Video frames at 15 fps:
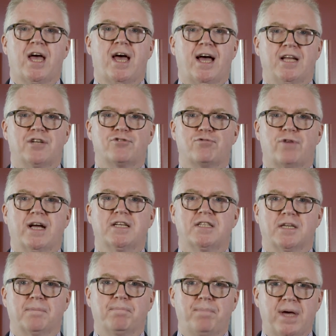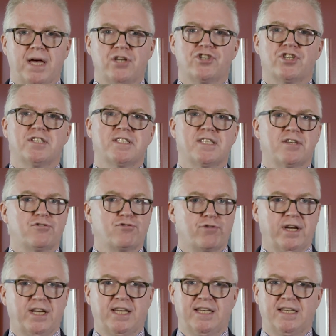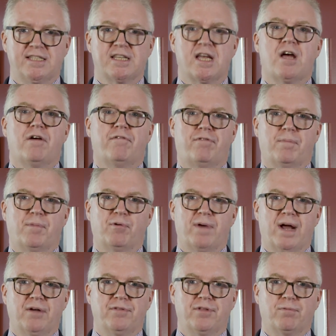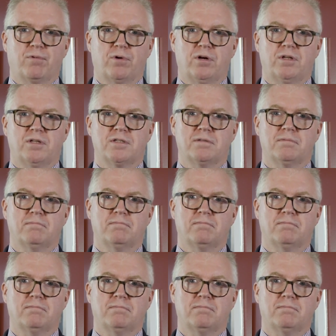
attracting patients and trainees from around the world.